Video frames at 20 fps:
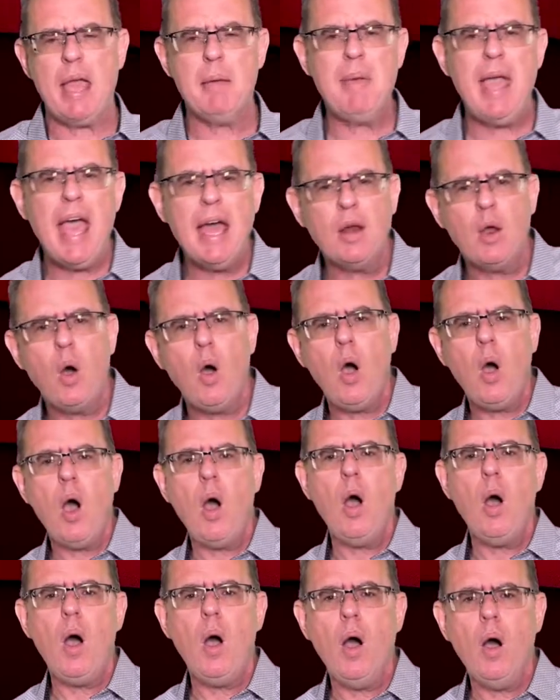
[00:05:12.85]
Amen.
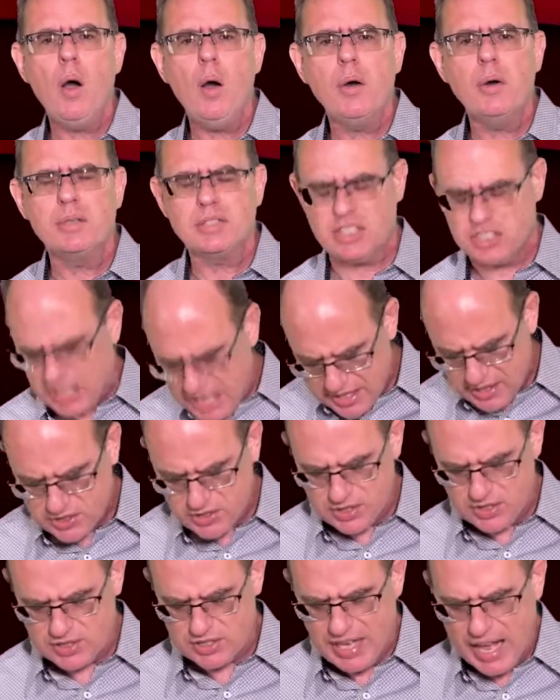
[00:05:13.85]
Oh,
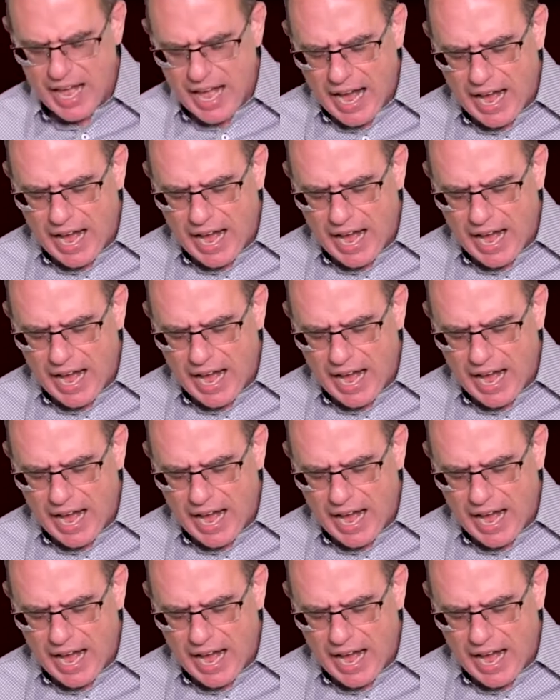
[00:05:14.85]
Jesus.